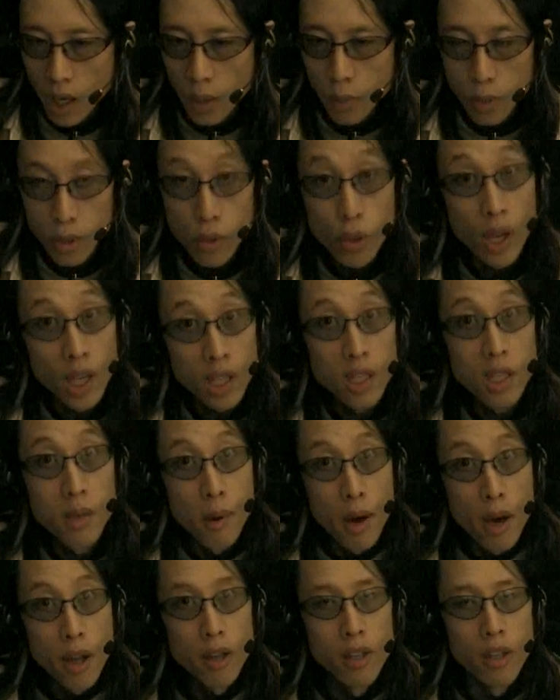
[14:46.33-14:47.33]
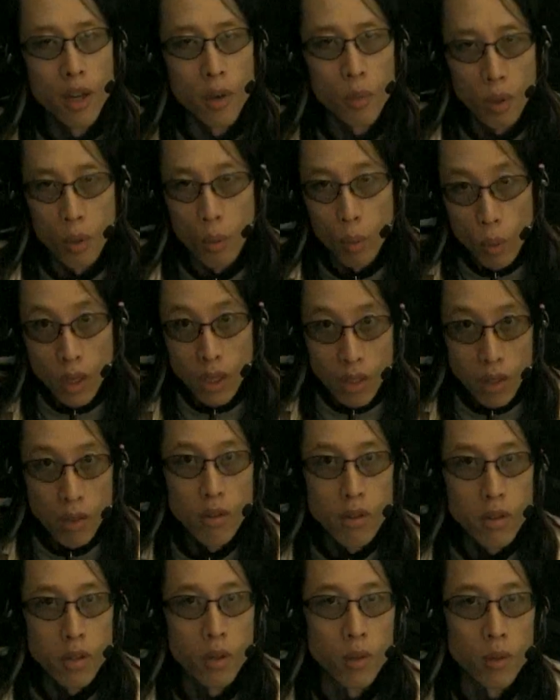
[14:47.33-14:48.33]
And when you ask a modern art, well, what
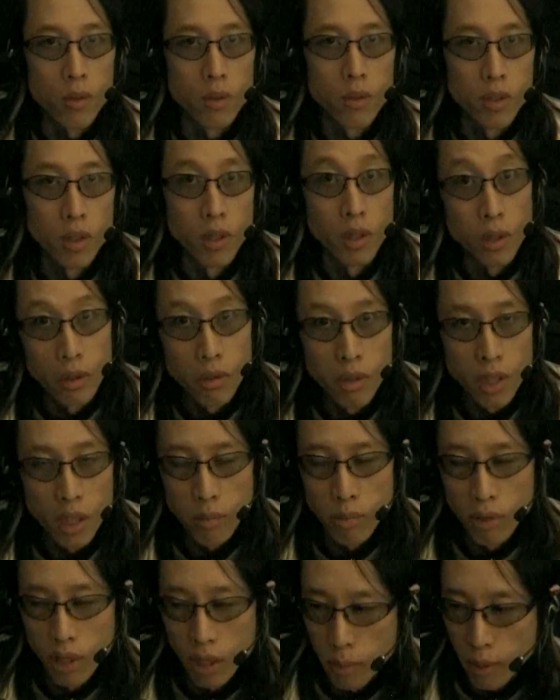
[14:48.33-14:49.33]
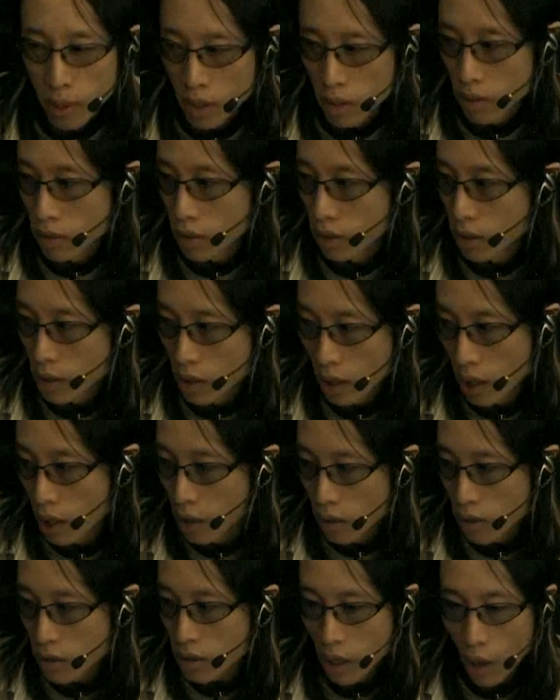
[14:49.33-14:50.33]
do you do to create pretty pictures? And,
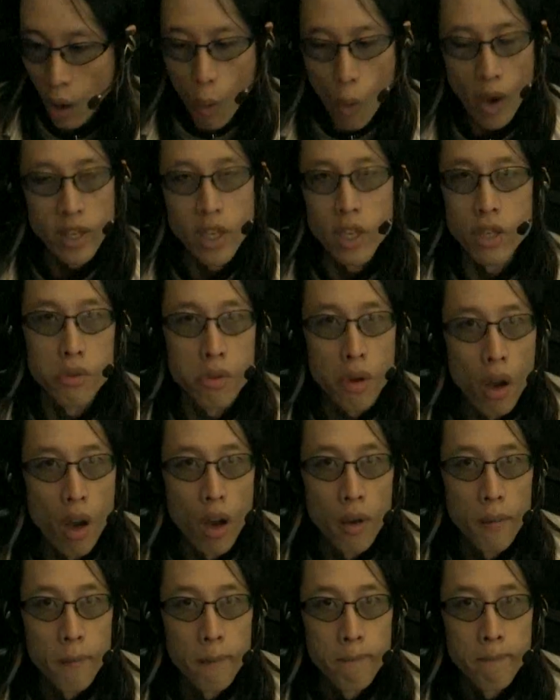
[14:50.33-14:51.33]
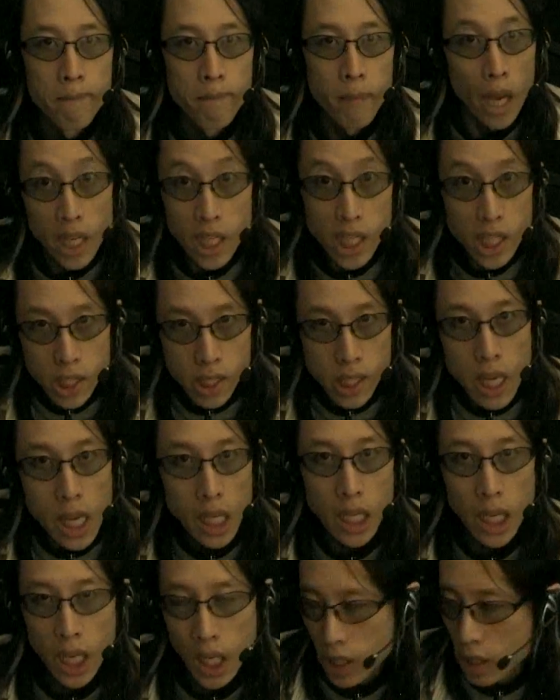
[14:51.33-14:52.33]
and they'll say, oh, I just draw. I just
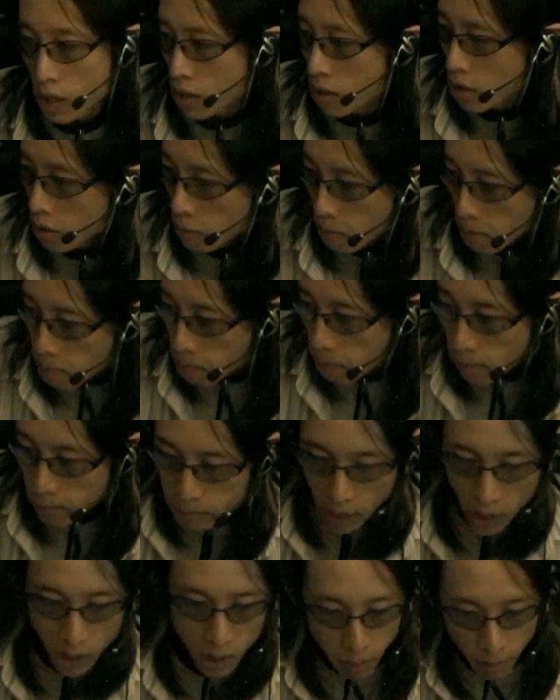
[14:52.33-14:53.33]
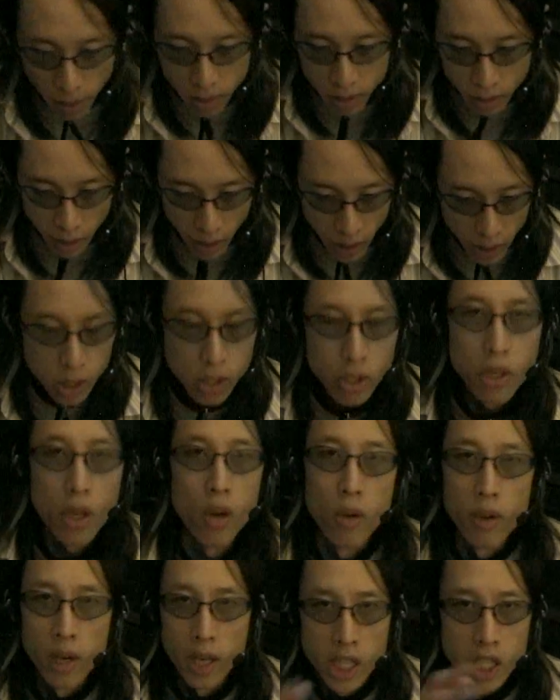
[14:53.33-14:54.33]
see it. I just take the pencil and I
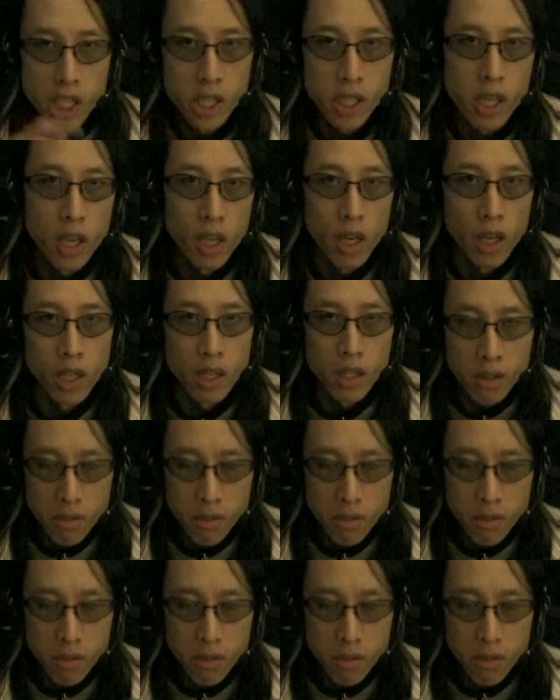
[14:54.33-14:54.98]
just go and I just see it.